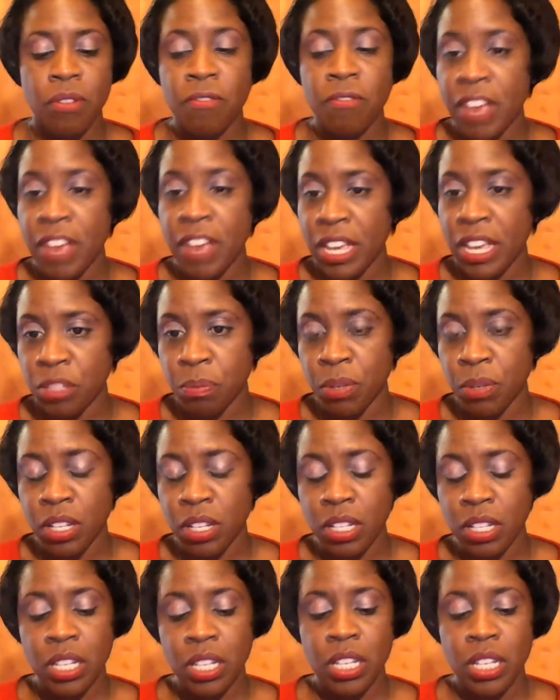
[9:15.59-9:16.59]

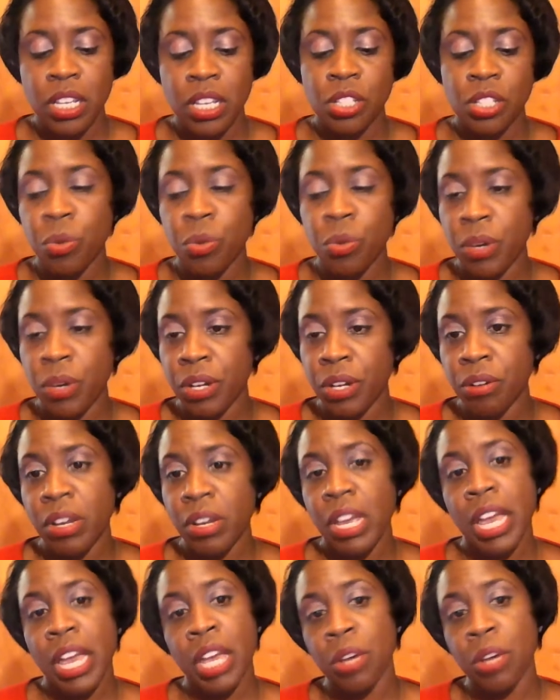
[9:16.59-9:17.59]
Facebook, Twitter,
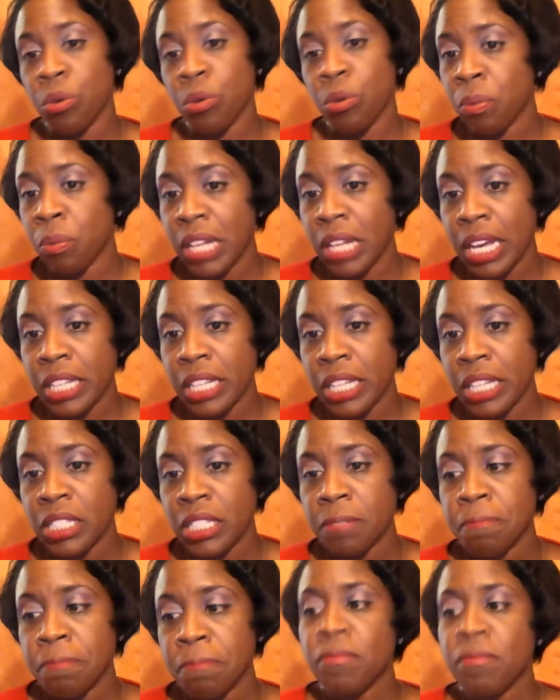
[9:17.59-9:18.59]
and Google+.
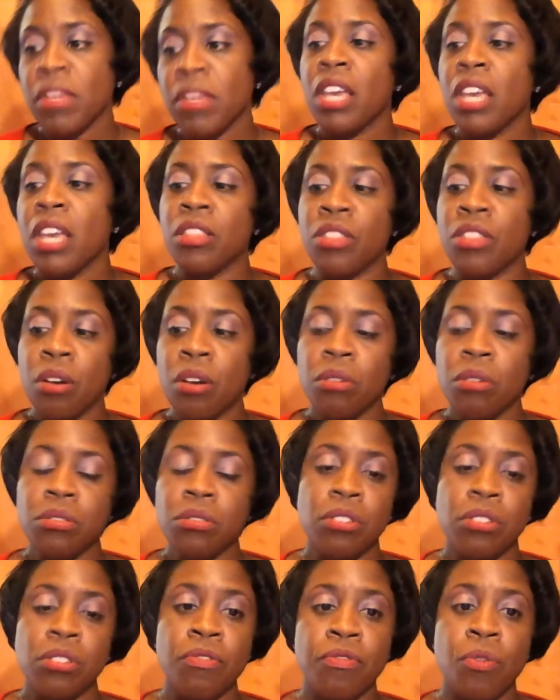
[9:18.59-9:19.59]
Those
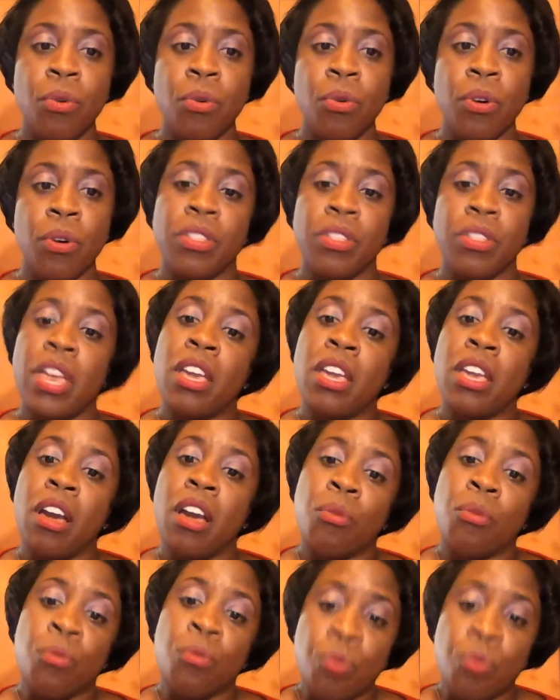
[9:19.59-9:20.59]
are the four that
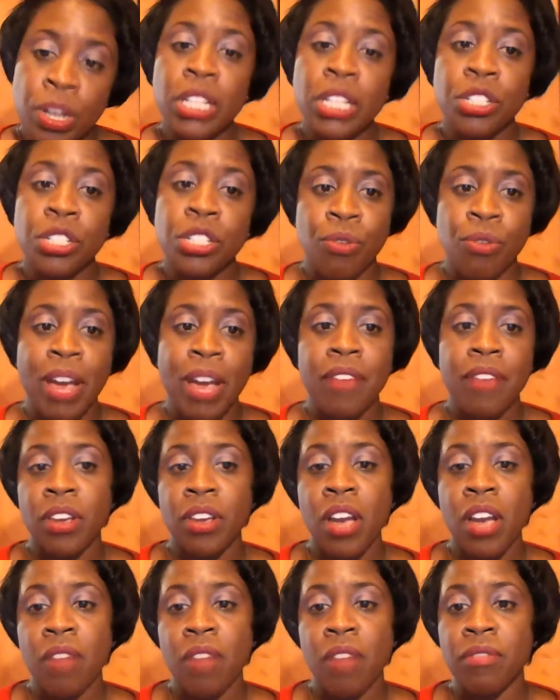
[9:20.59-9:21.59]
really drive the
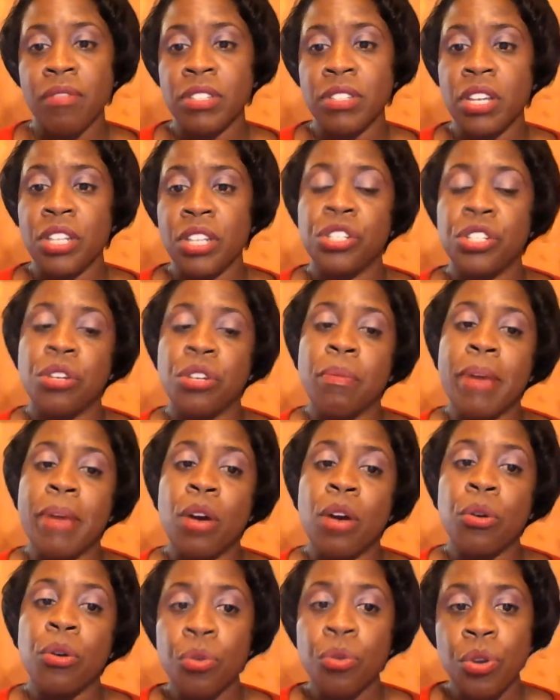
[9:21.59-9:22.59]
conversation
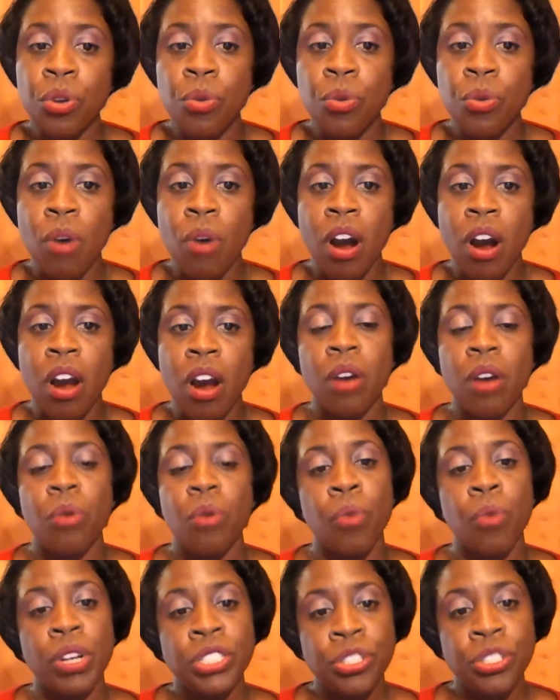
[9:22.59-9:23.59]
about who you are,
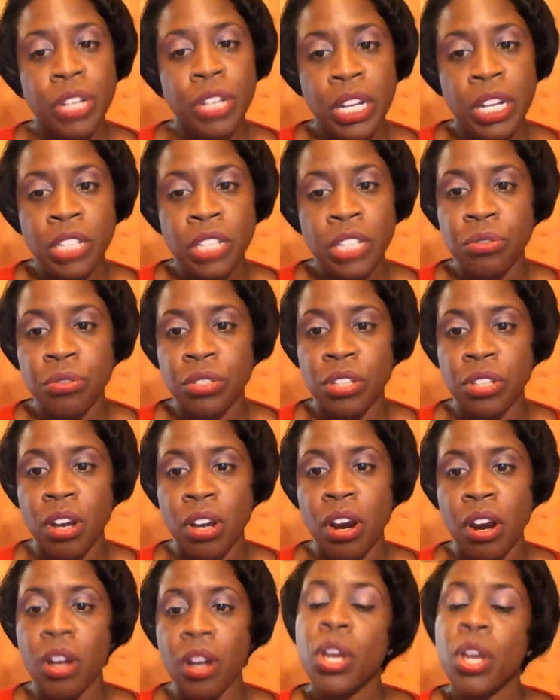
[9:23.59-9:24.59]
what your interests
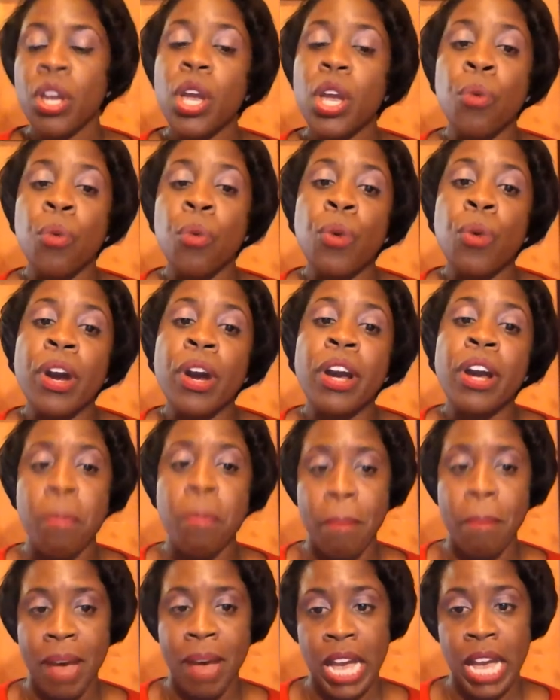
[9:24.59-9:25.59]
are, and where your
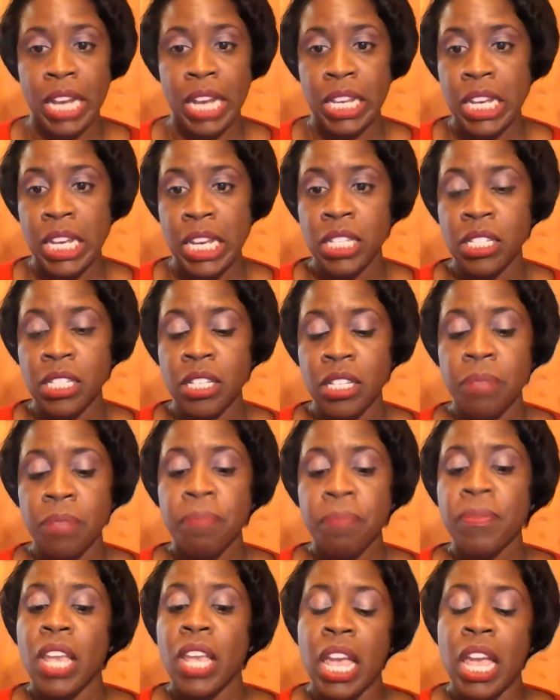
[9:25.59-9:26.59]
mind is.
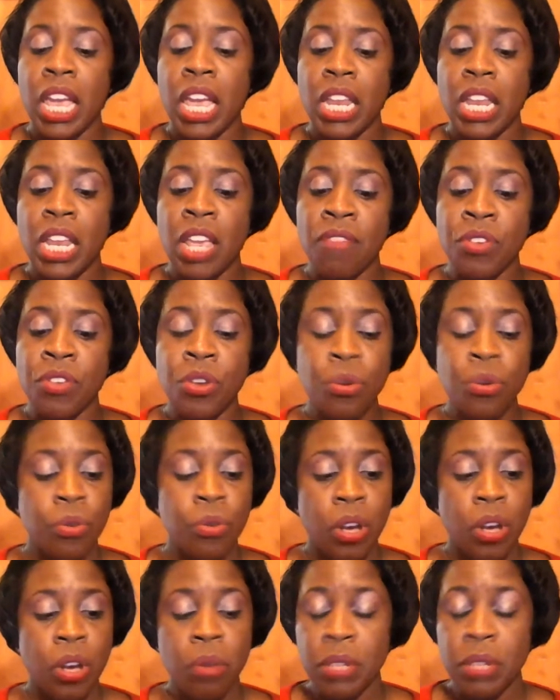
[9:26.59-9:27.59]
And if you
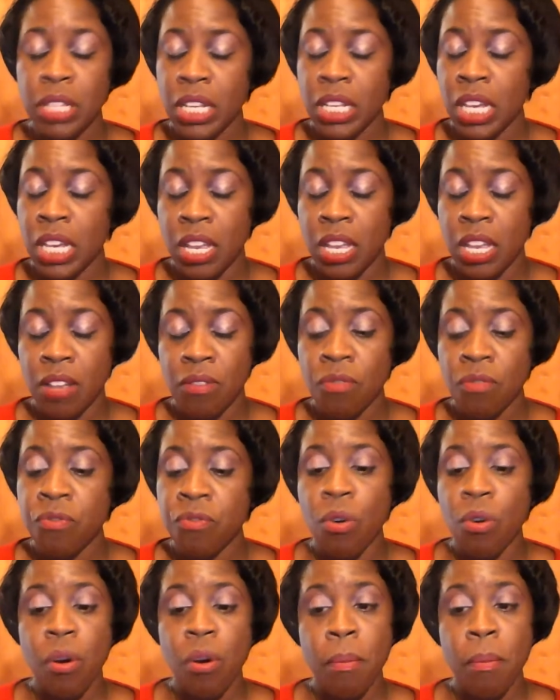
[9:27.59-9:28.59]
don't believe
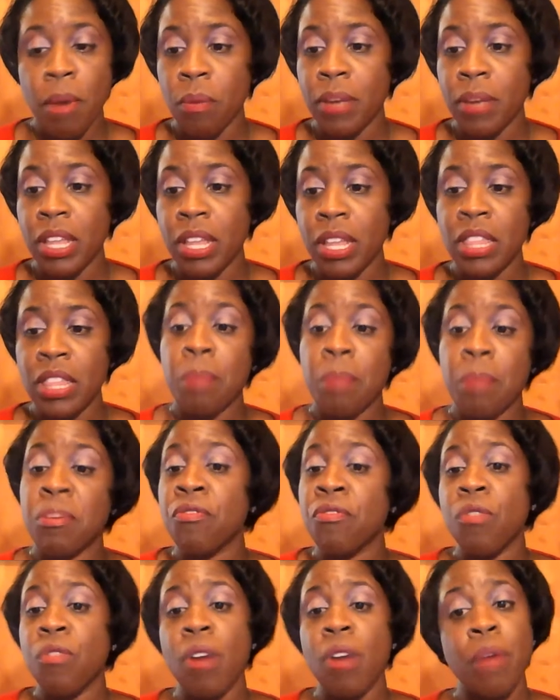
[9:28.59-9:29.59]
for a moment that
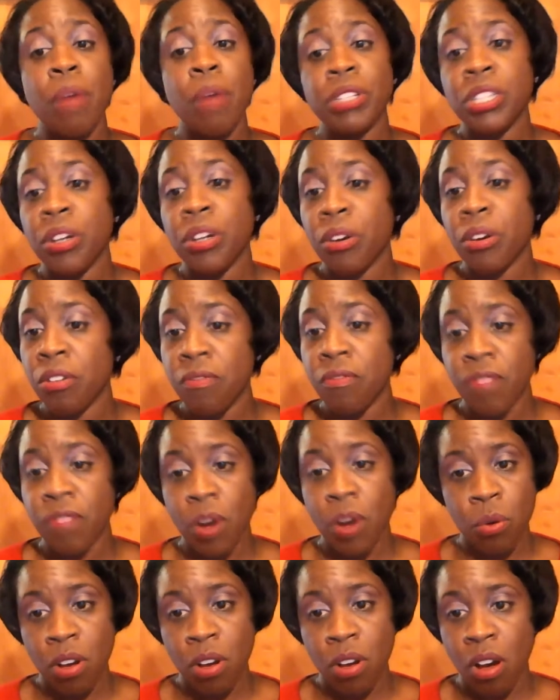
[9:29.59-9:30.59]
before I return a
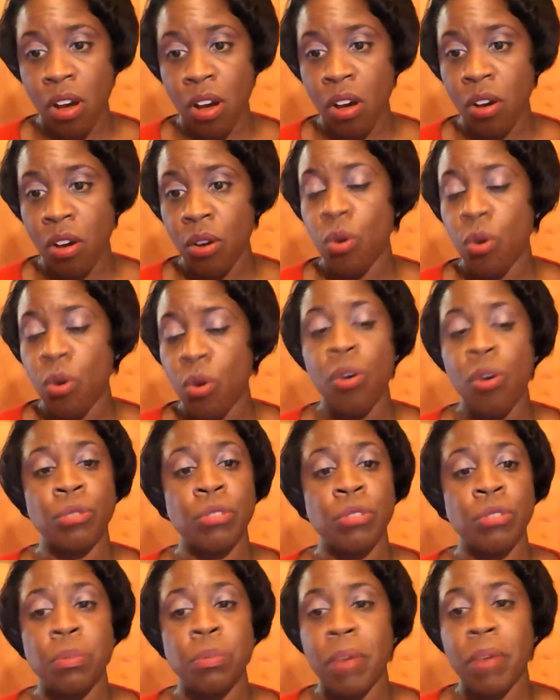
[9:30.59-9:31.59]
phone call or
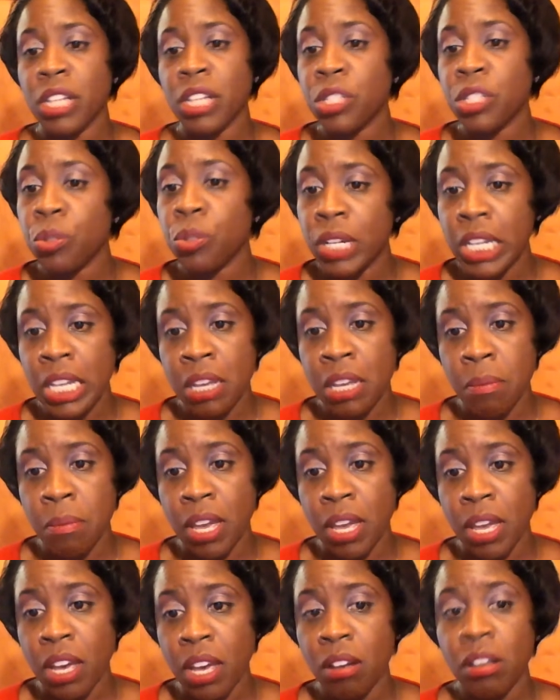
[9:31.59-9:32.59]
respond to an
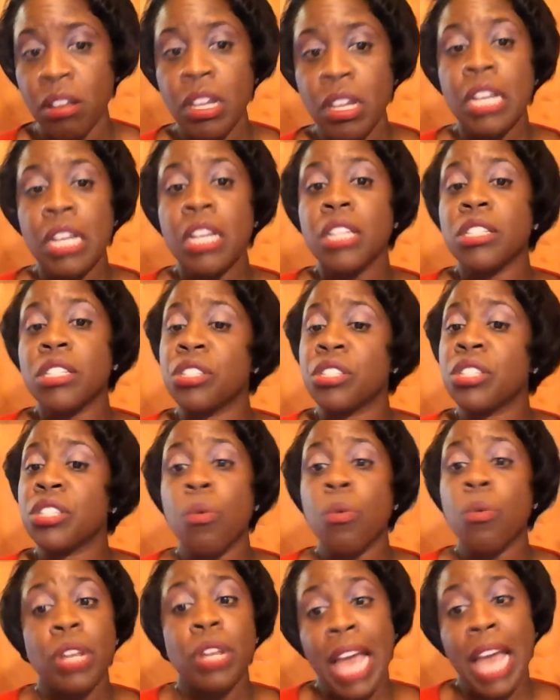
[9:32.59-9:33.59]
email to
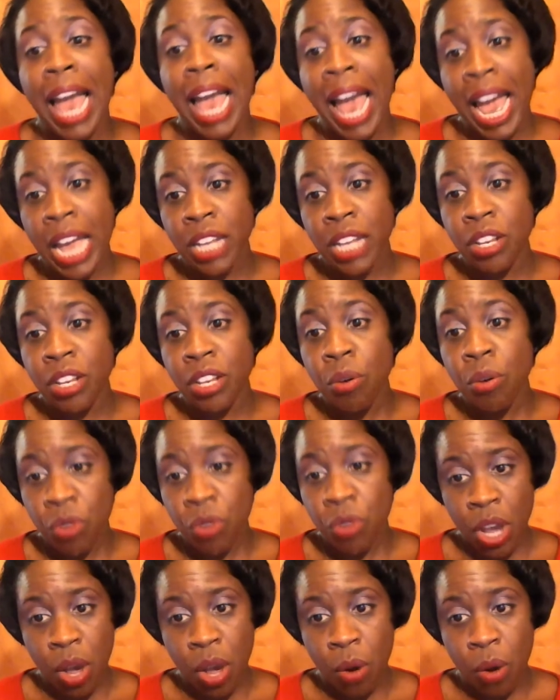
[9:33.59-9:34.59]
someone that I don't
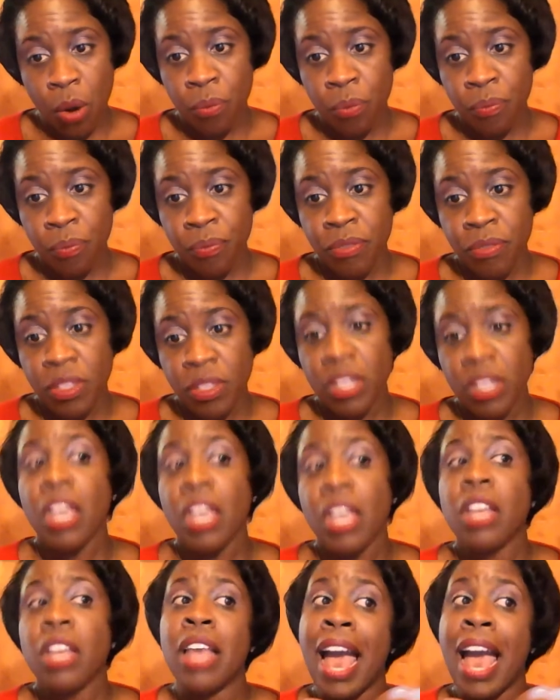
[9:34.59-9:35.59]
know,
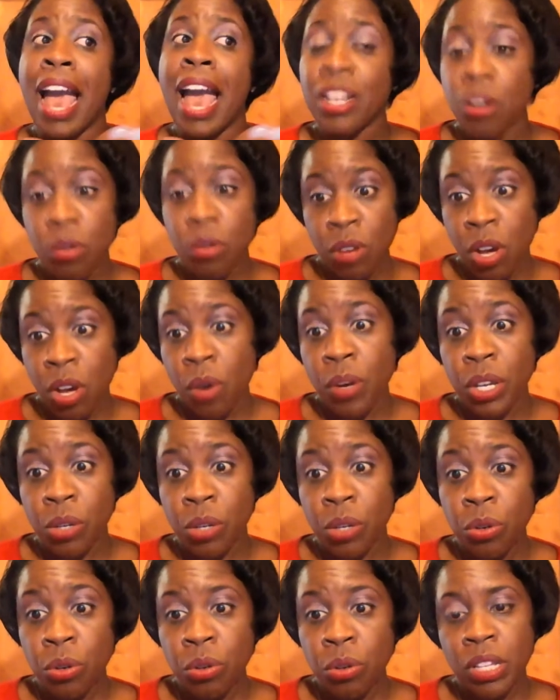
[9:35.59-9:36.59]
that I don't go and
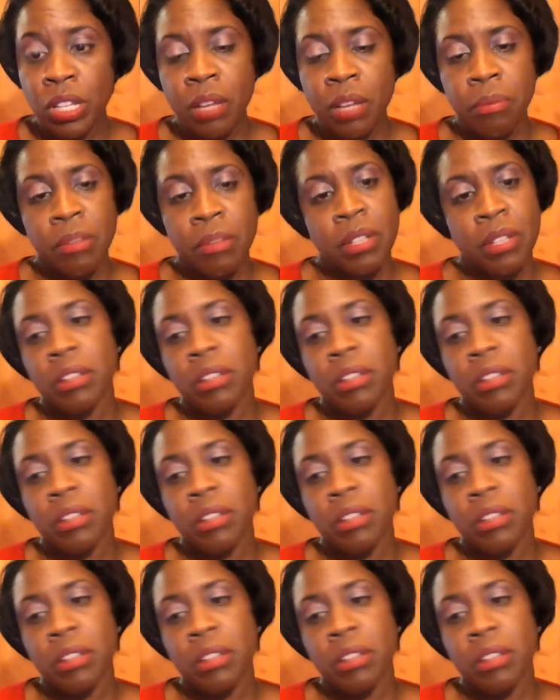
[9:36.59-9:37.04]
Google them,